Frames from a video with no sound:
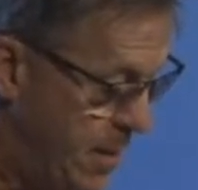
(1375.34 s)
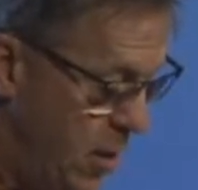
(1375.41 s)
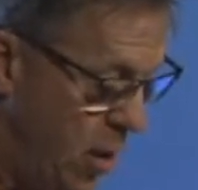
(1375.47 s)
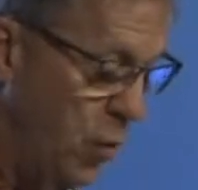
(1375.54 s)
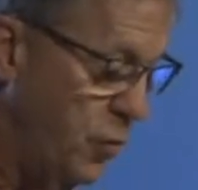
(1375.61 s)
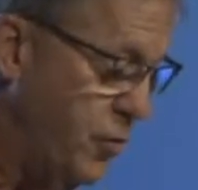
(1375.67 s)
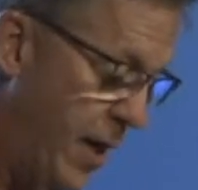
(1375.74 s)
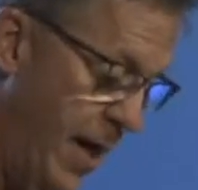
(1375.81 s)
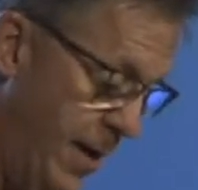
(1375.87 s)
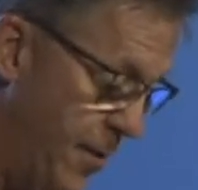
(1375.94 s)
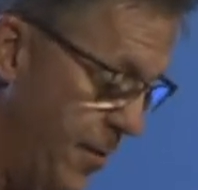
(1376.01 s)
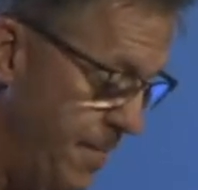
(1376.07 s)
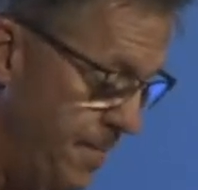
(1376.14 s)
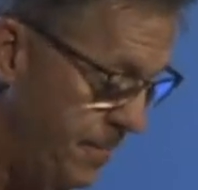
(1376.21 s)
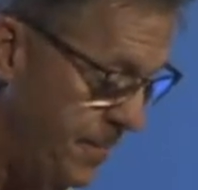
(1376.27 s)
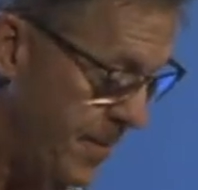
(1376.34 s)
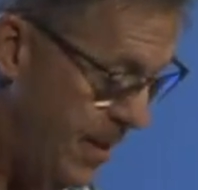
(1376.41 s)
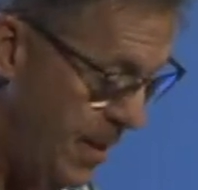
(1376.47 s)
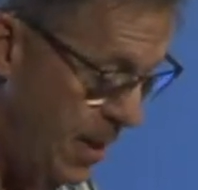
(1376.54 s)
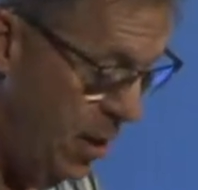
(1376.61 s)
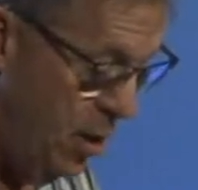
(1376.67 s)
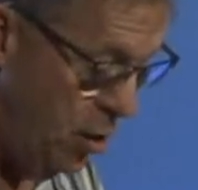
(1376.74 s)
O Tyre,
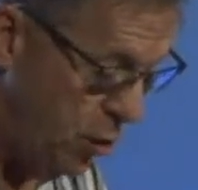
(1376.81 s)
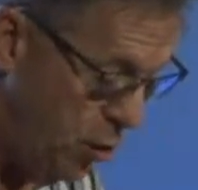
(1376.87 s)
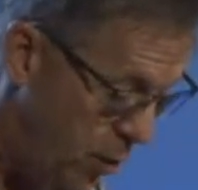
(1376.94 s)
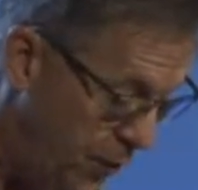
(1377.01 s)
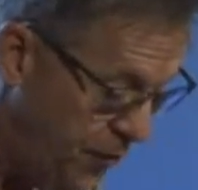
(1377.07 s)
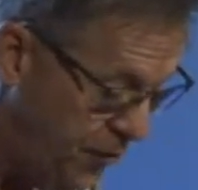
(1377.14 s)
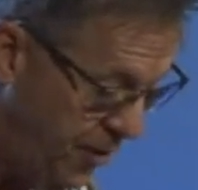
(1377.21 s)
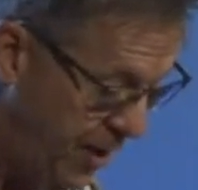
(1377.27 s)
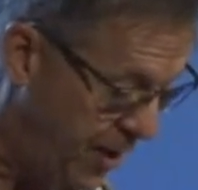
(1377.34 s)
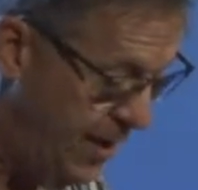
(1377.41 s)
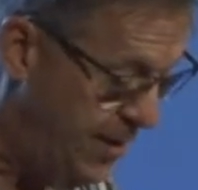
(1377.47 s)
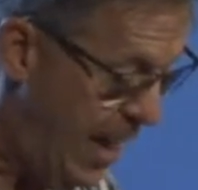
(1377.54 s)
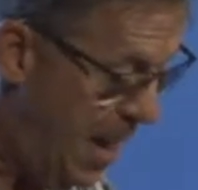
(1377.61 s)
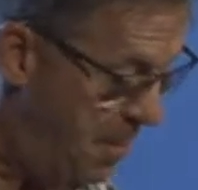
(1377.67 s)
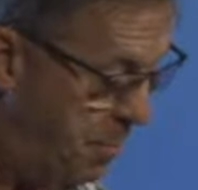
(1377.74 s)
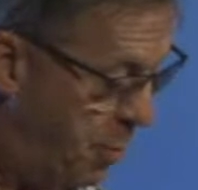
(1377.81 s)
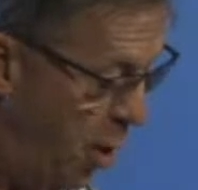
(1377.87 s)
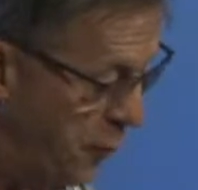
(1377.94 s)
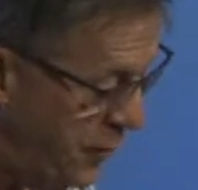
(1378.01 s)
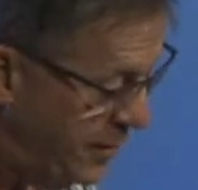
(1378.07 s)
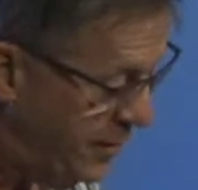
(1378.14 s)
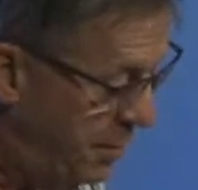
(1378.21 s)
you have said, I'm
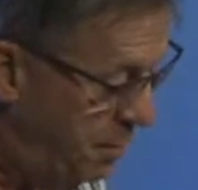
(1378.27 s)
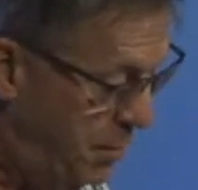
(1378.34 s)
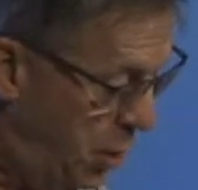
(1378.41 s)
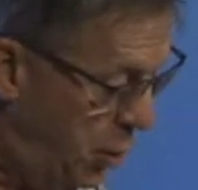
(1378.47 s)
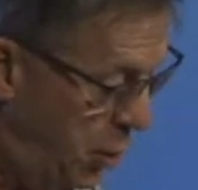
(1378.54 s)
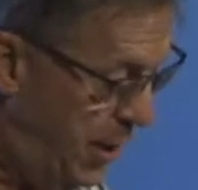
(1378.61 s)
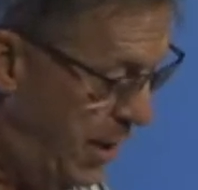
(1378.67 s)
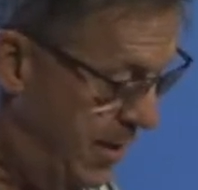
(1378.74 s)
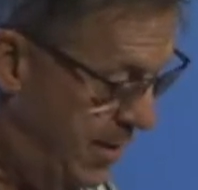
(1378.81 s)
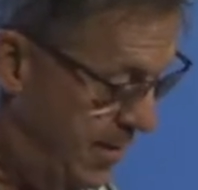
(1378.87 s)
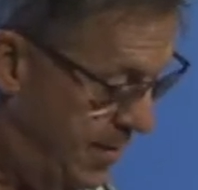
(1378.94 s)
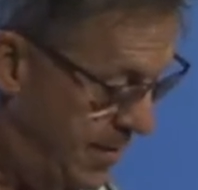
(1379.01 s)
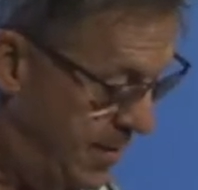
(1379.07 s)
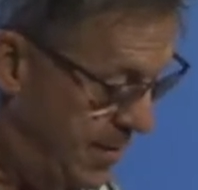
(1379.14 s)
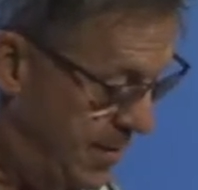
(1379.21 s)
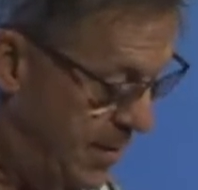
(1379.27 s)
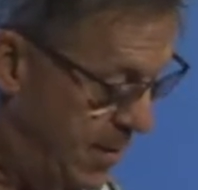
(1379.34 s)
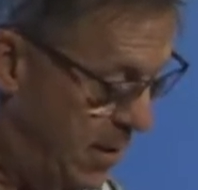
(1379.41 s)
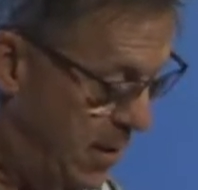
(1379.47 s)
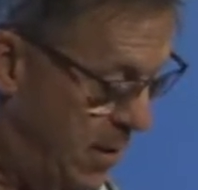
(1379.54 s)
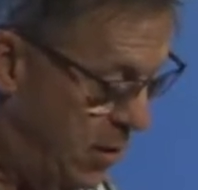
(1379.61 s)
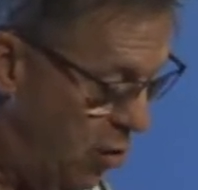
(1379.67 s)
perfect in beauty.
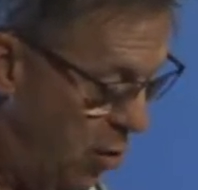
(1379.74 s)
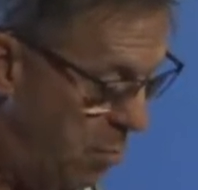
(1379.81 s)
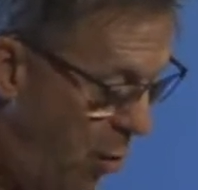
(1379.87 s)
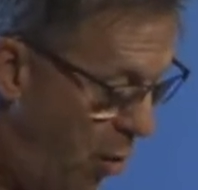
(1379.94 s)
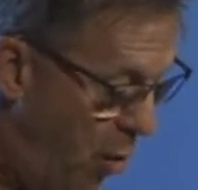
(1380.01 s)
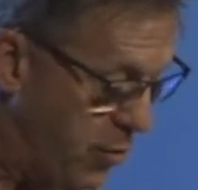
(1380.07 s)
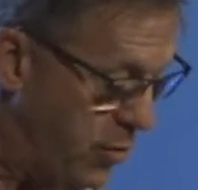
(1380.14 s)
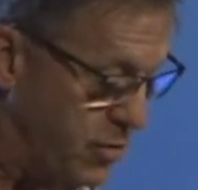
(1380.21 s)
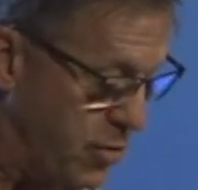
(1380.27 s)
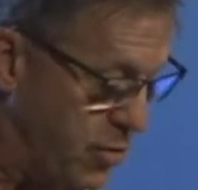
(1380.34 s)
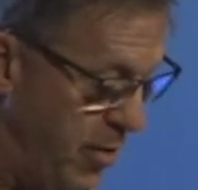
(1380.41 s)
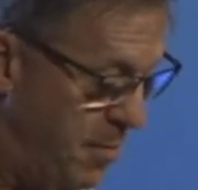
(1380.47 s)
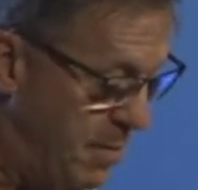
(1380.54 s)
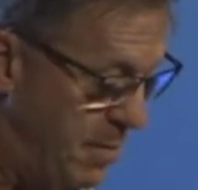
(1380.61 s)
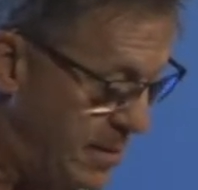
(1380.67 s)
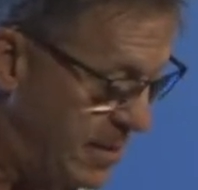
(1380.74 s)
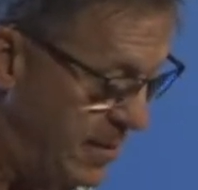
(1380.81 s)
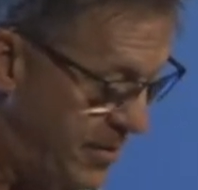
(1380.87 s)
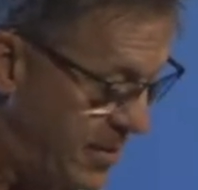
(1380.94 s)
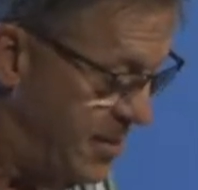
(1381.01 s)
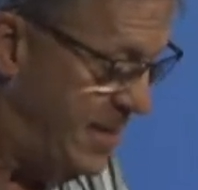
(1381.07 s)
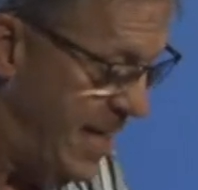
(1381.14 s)
Your borders are in the midst
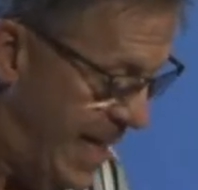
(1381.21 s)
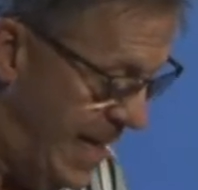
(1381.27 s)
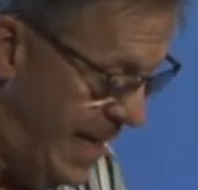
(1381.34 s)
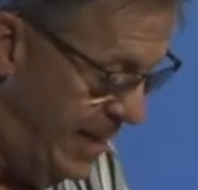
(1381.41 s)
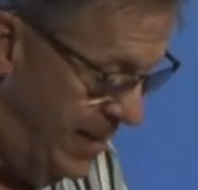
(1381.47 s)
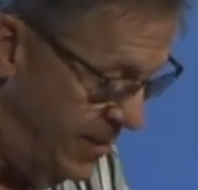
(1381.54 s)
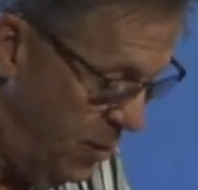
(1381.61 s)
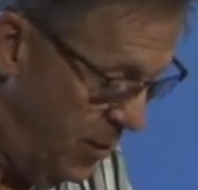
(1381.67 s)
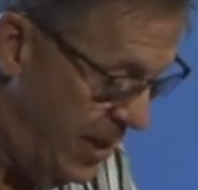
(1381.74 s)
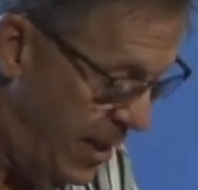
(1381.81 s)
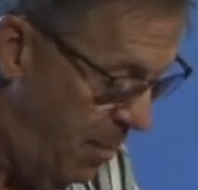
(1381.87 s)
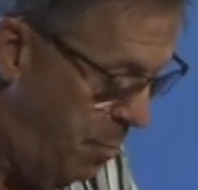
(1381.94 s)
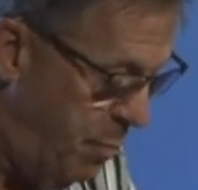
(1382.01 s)
of the sea. So, again, a